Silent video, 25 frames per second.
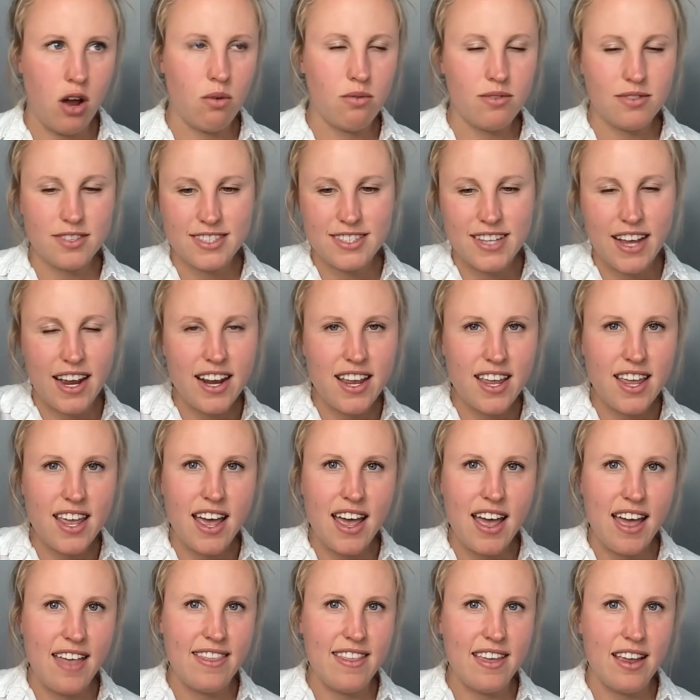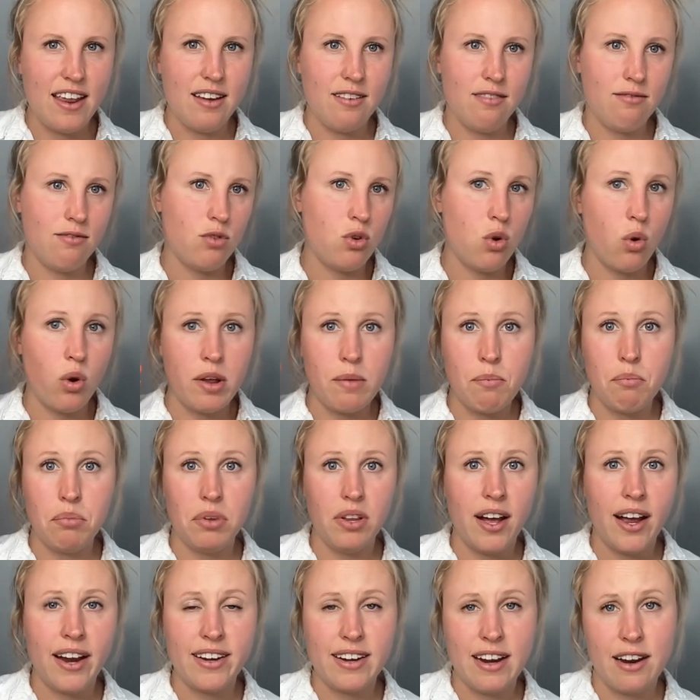setting it and then going
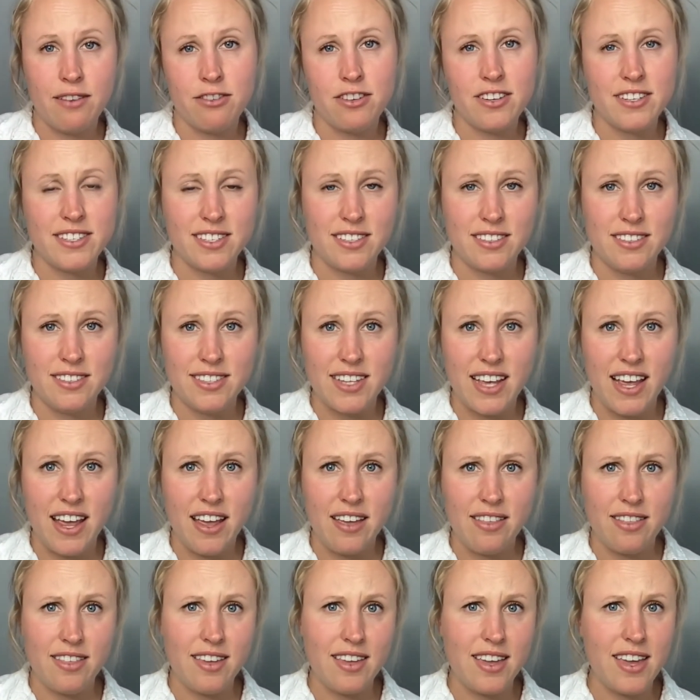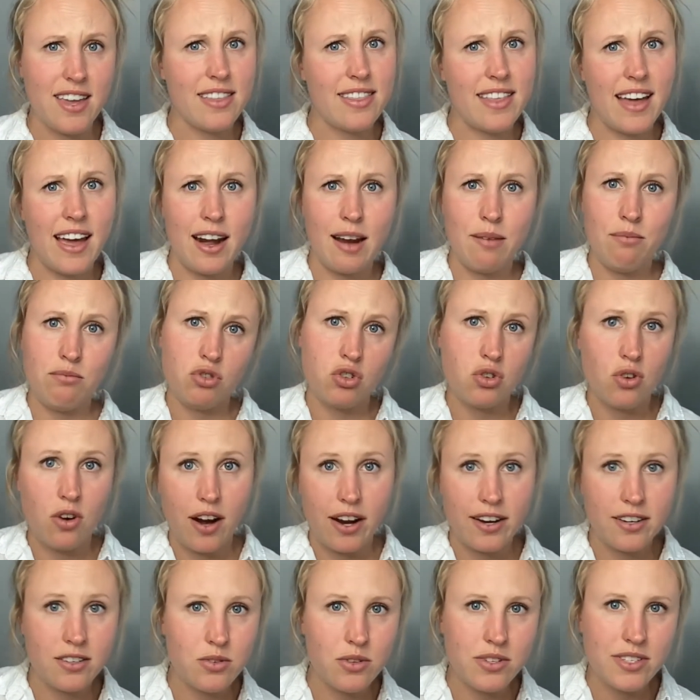blind every single day, thinking that I'm
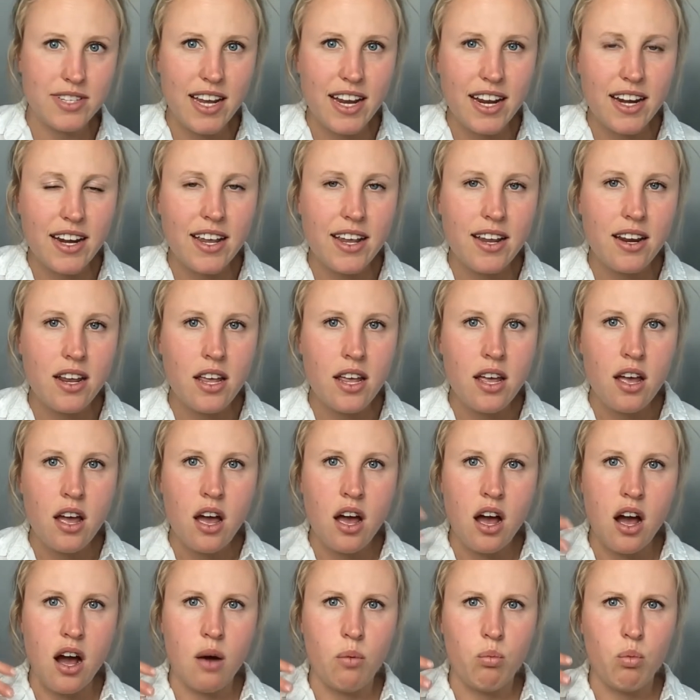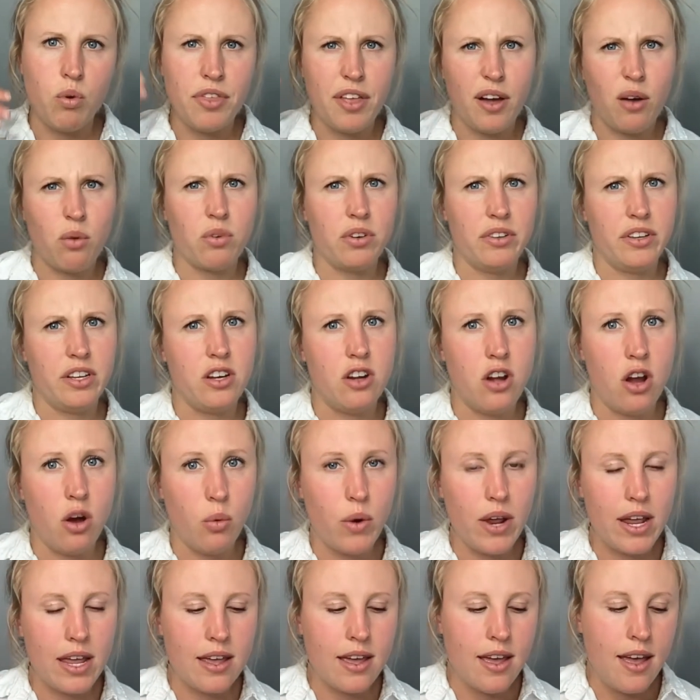trying to attain it without really
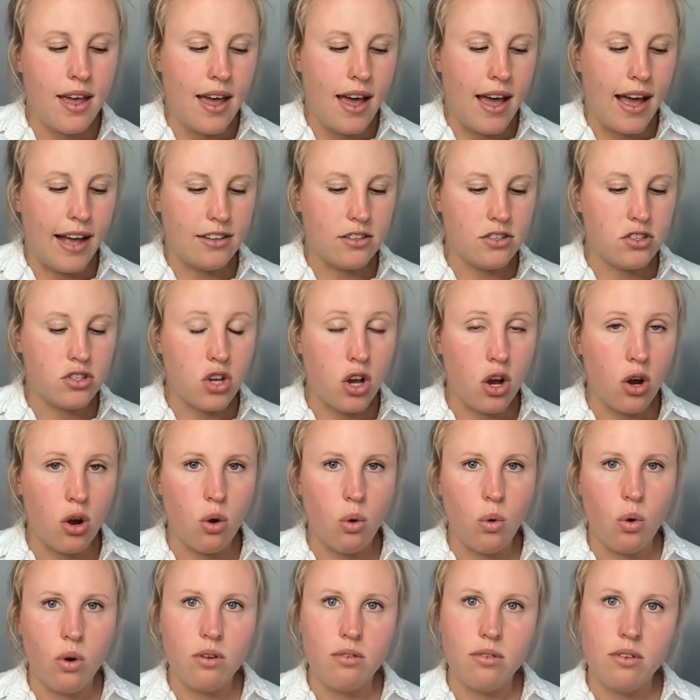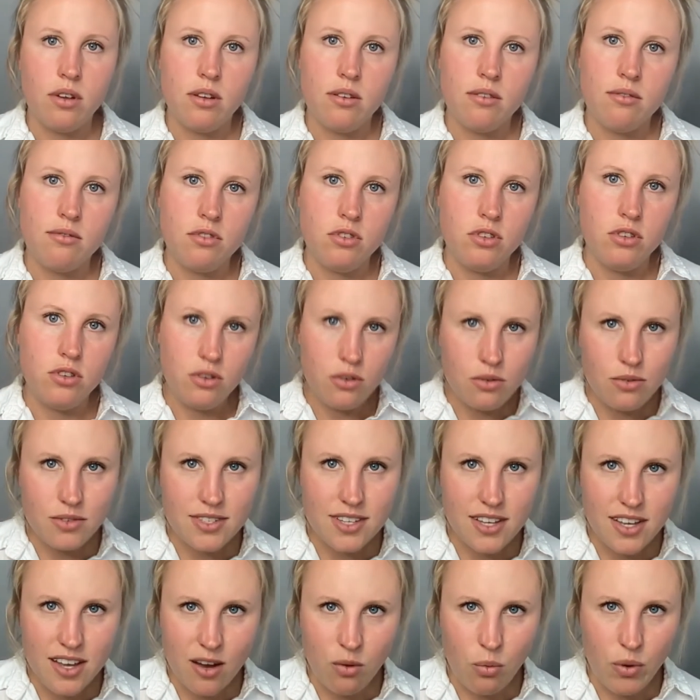knowing. And so
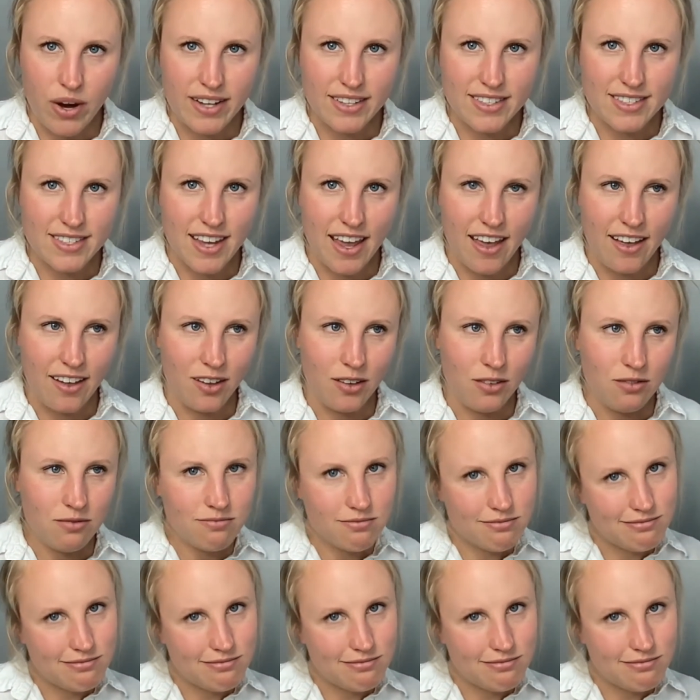using a weight scale